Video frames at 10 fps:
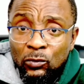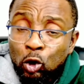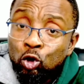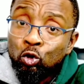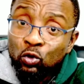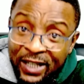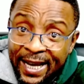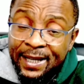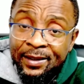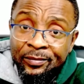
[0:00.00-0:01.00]

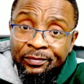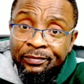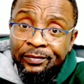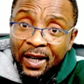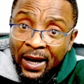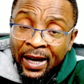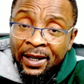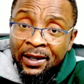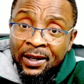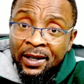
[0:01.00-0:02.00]
Today,
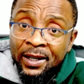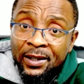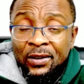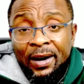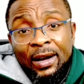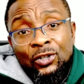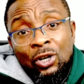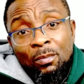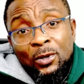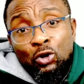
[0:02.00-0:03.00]
there are
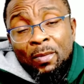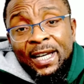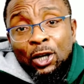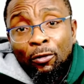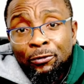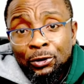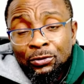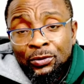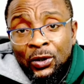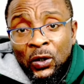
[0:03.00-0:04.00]
so many of you
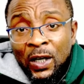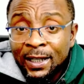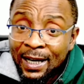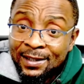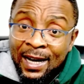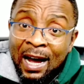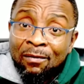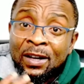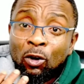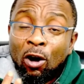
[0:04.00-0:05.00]
that are
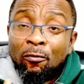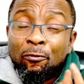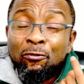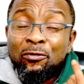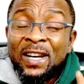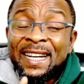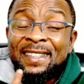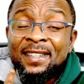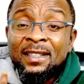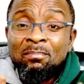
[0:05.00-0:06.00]
having
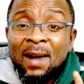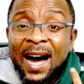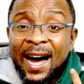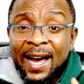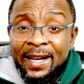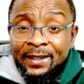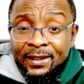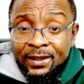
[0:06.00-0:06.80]
conflicting mind.